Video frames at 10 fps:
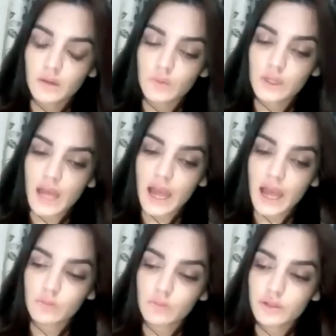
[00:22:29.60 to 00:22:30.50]
when
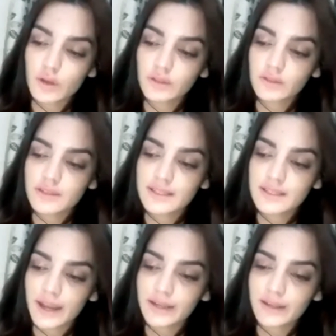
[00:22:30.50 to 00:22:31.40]
I was on the
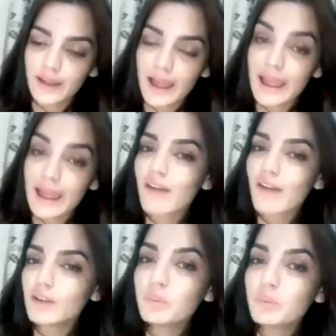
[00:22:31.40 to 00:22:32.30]
set, I have
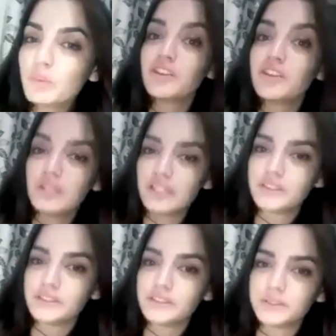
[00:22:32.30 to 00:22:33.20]
one picture. I'll
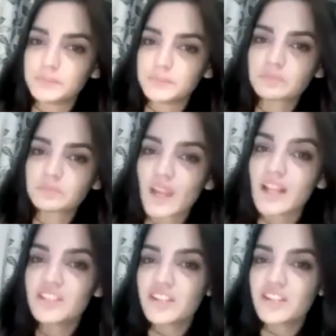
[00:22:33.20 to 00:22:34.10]
share you later.
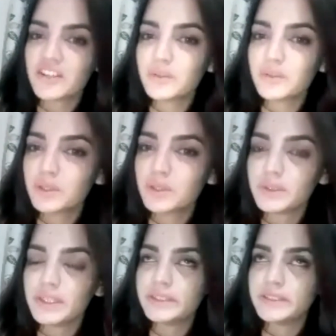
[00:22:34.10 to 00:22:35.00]
I'll share it with you
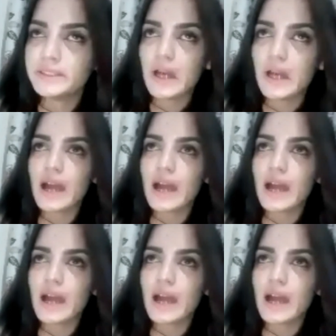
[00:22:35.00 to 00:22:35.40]
later.